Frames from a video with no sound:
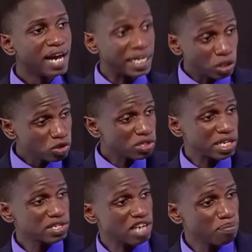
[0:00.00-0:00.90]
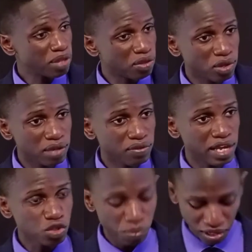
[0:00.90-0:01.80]
And he also says something in
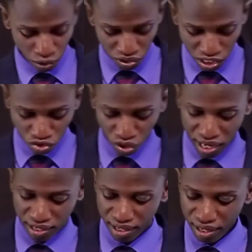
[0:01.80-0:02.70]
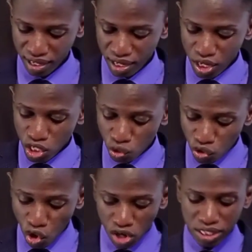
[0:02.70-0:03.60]
that scripture that we just read.
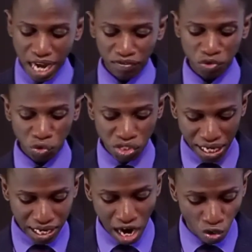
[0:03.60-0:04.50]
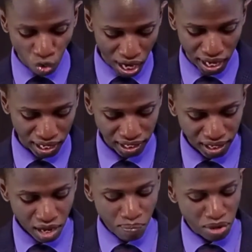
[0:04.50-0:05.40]
You don't have to take away
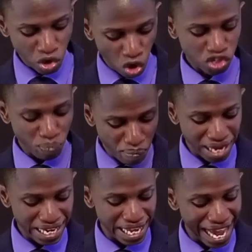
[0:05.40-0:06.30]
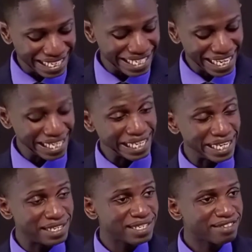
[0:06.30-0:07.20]
because many are taking
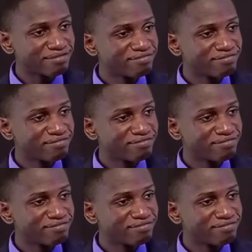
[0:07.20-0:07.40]
it.